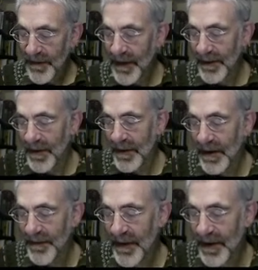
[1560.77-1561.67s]
the fact that the
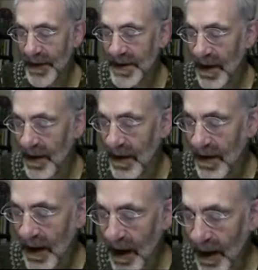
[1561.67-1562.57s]
invariants
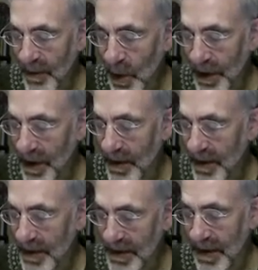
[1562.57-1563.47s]
I1,
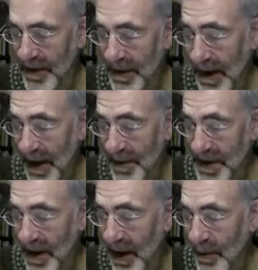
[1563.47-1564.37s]
that the
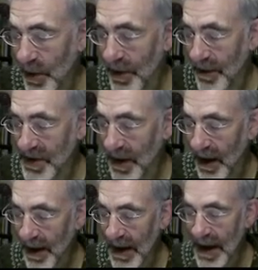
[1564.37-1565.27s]
elements I1 up to
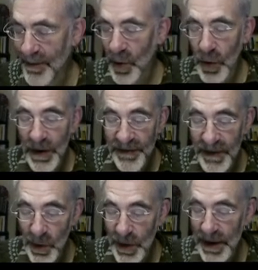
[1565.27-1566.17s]
Im all have
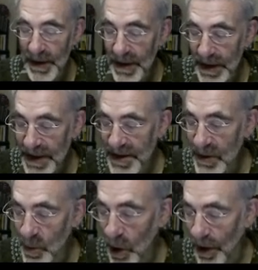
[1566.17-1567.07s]
degree at least
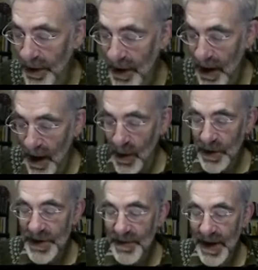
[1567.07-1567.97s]
one,
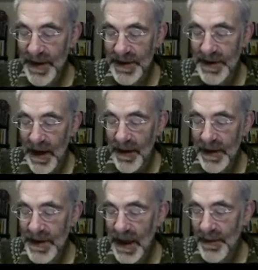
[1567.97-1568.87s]
which means
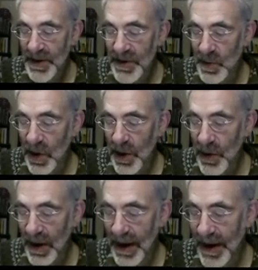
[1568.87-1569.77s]
these elements
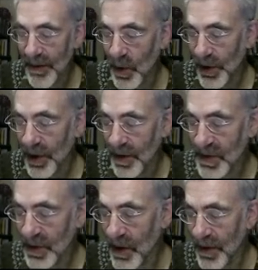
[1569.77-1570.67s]
rho A1 up
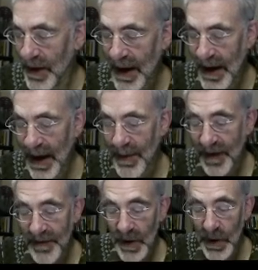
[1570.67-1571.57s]
to rho Am
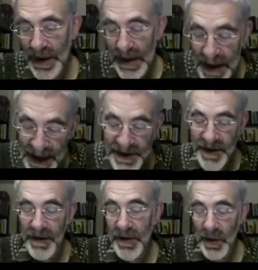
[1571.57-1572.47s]
have degree less
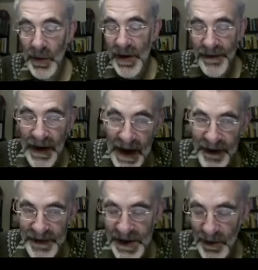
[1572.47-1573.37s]
than the degree of
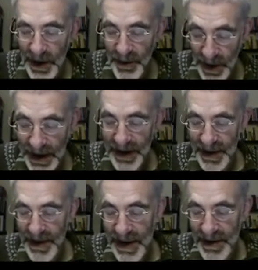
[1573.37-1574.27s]
F. So we can
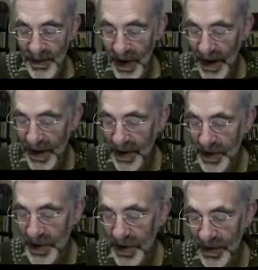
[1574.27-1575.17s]
indeed imply
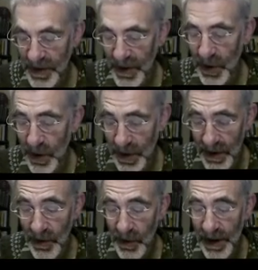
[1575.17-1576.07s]
induction on the
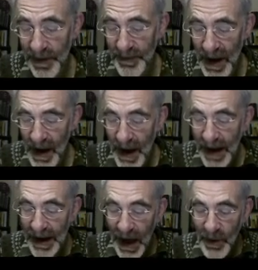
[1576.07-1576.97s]
degree.
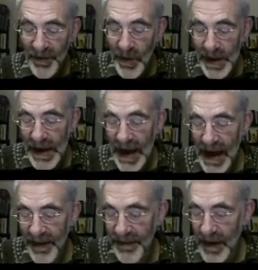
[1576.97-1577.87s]
And now we've written
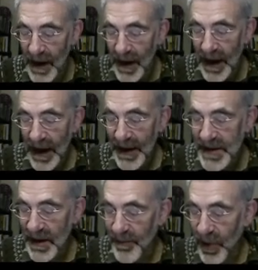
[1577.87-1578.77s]
F
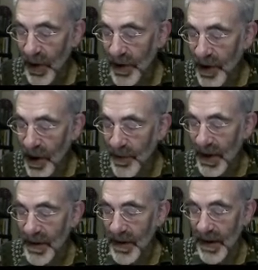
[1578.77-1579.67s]
as a
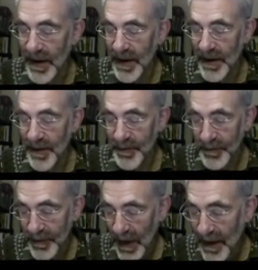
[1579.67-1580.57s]
polynomial in
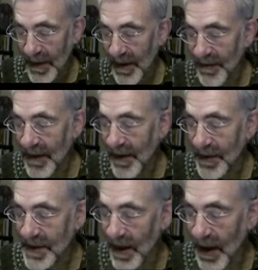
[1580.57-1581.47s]
the
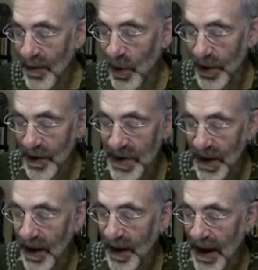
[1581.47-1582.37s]
invariants I1 up to
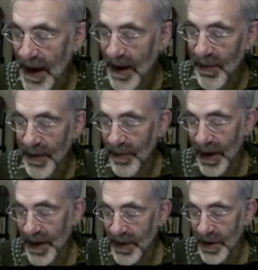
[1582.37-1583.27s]
Im
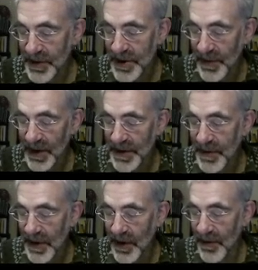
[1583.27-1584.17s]
by induction, because
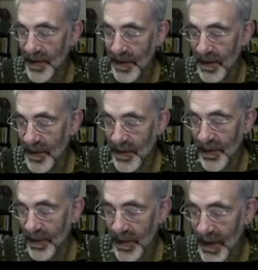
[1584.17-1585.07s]
we know
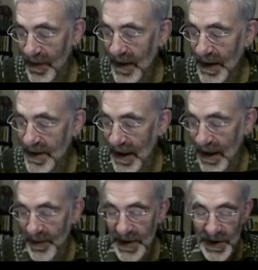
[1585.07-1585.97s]
that these
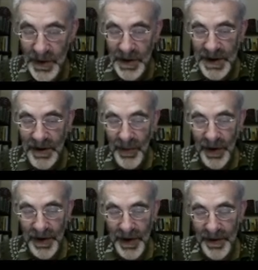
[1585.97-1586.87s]
elements are also
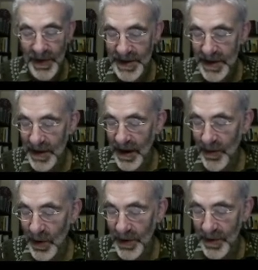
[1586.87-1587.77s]
polynomials in
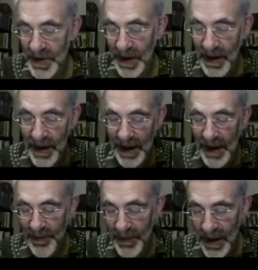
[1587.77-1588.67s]
I1 up to
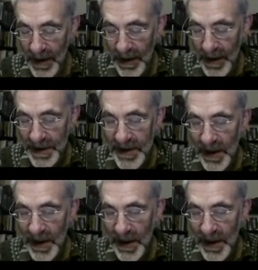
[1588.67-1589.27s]
Im.